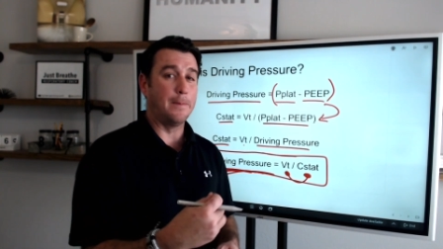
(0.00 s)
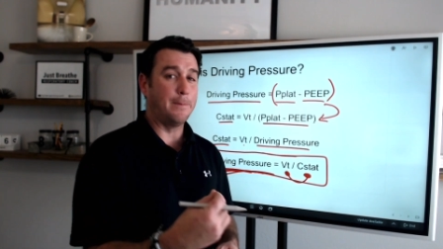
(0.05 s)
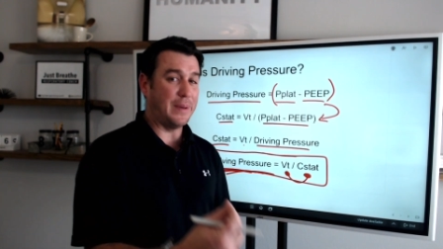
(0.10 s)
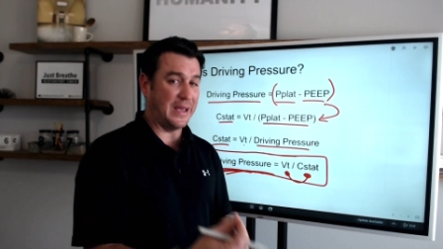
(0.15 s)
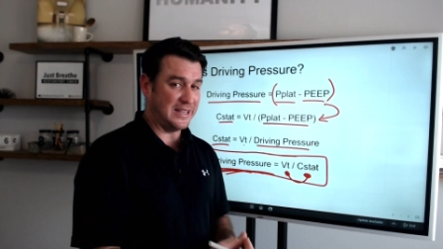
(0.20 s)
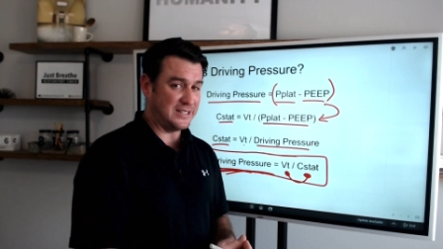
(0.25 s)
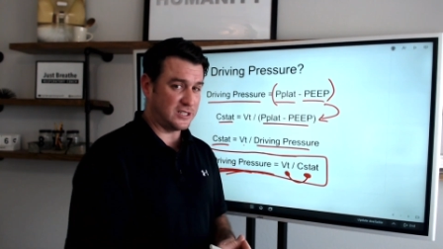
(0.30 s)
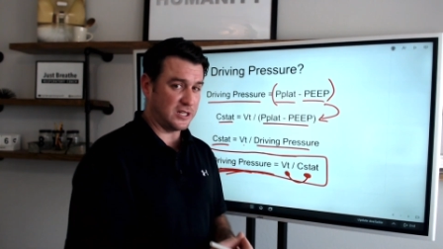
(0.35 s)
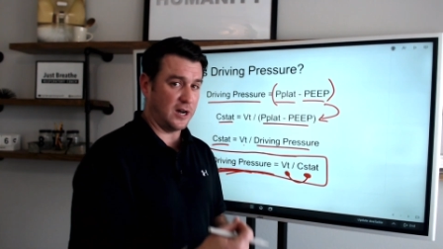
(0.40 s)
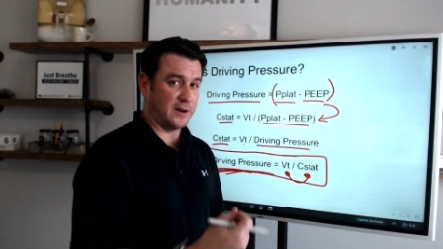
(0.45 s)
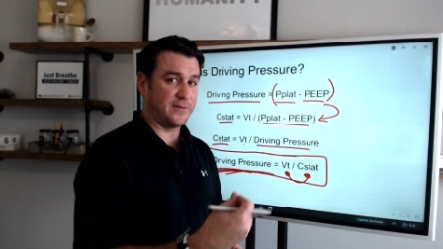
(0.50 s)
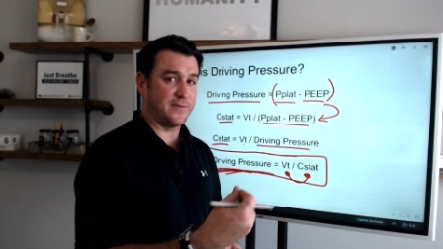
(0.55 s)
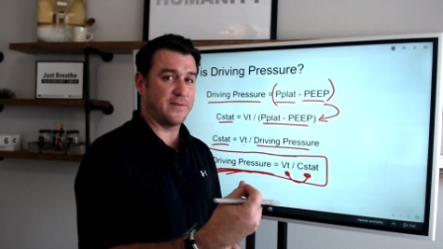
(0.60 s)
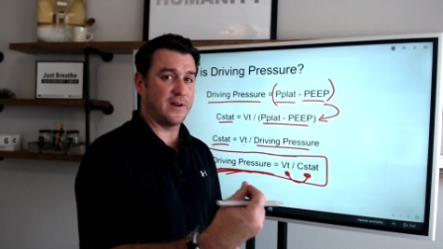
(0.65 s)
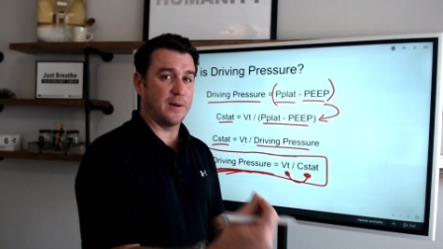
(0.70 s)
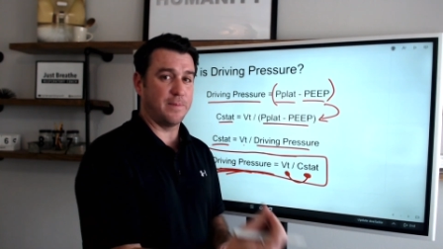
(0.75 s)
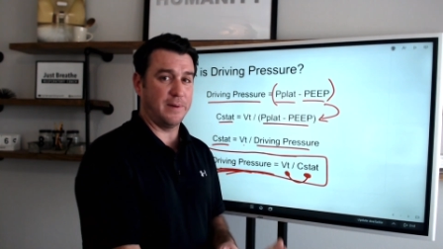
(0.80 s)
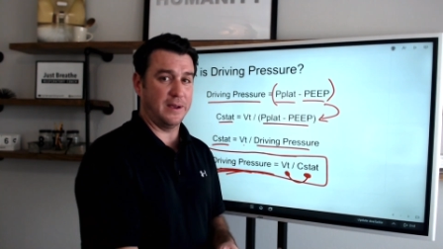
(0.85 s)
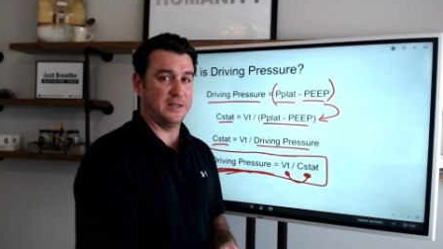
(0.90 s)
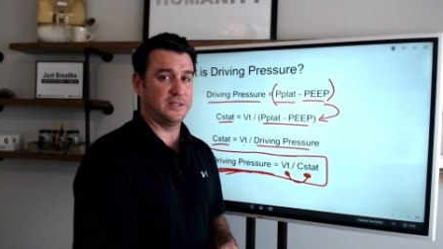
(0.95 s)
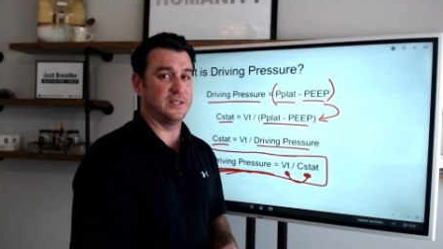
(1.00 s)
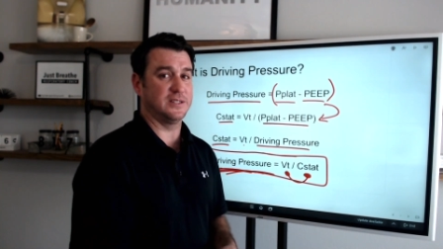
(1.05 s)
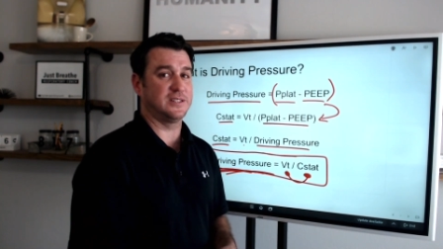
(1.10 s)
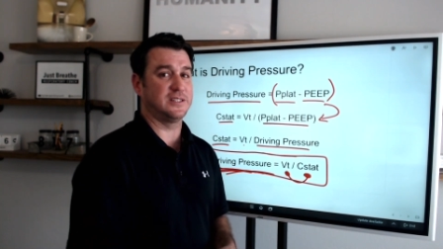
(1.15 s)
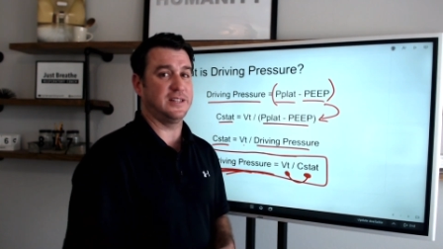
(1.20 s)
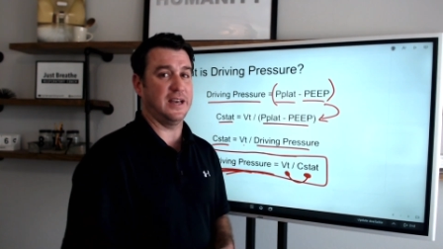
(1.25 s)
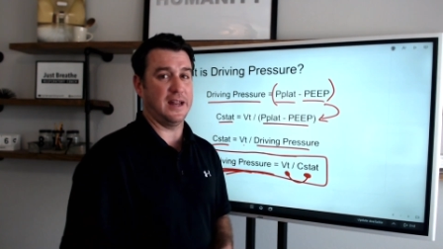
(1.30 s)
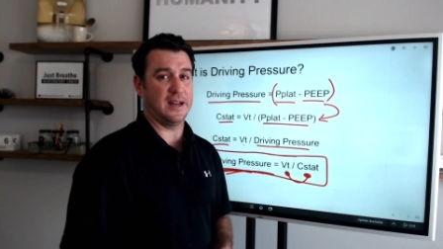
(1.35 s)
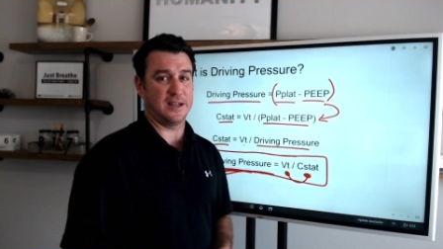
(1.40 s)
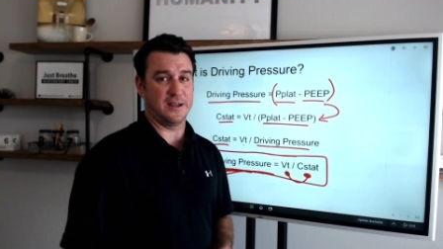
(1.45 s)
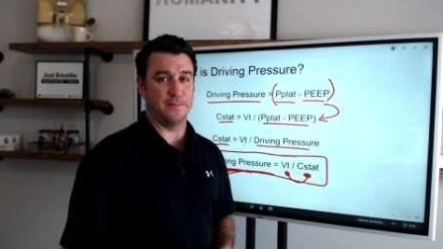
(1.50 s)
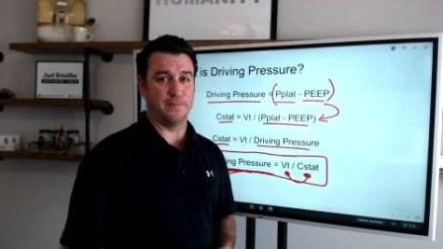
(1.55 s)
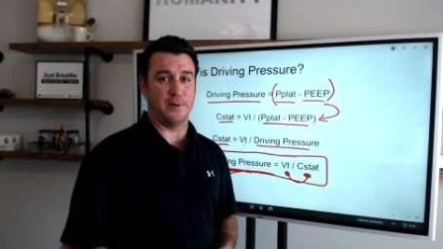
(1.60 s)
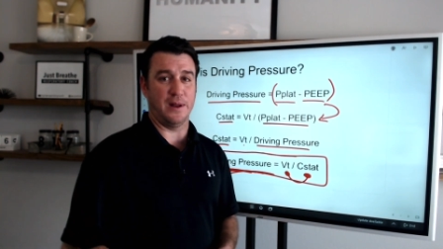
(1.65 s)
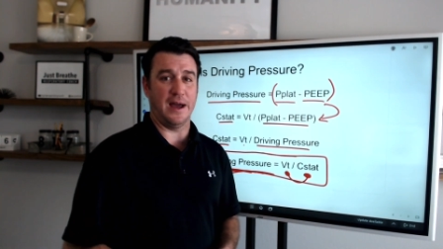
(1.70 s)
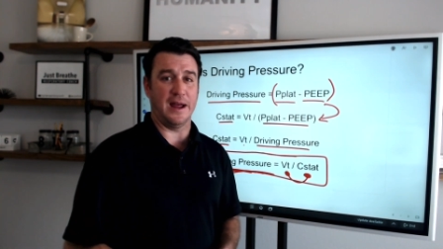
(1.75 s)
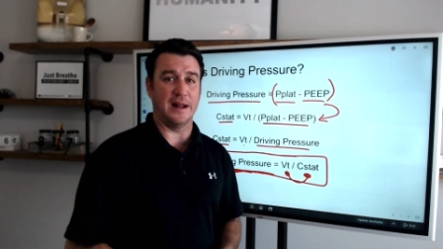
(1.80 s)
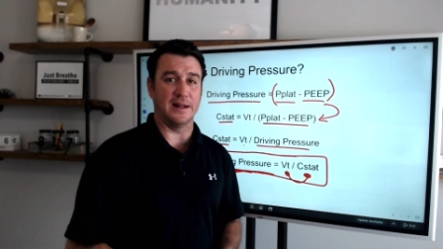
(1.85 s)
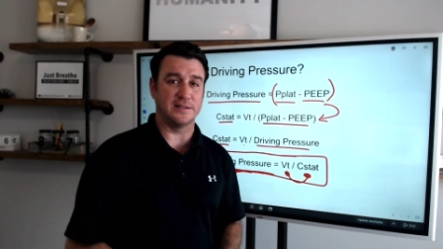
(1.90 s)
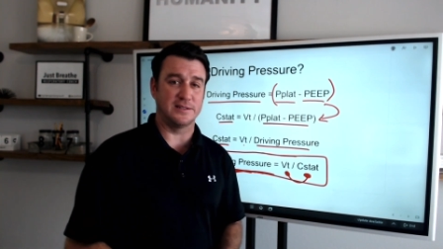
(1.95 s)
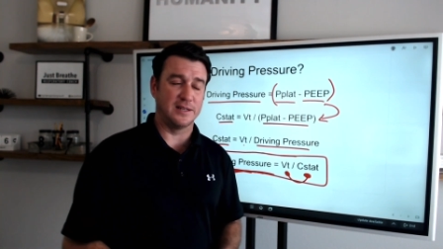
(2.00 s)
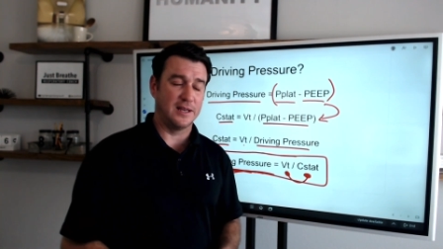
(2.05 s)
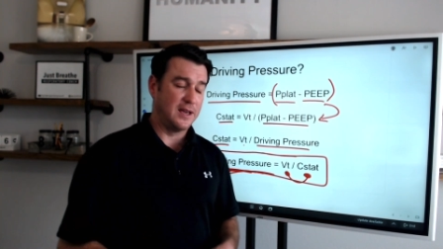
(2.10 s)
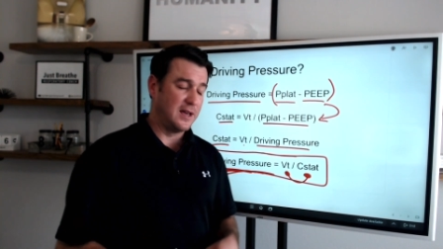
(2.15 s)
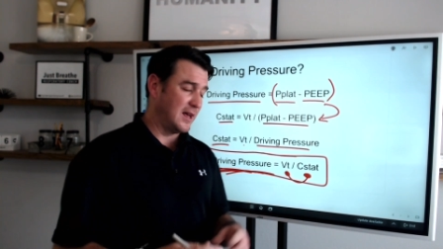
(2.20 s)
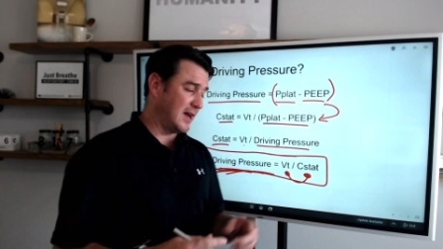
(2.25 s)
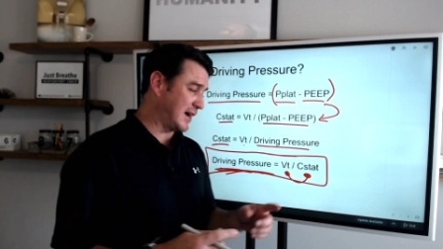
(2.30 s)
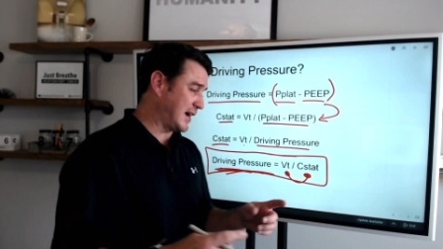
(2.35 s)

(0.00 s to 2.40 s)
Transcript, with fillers: based off of our patient static compliance.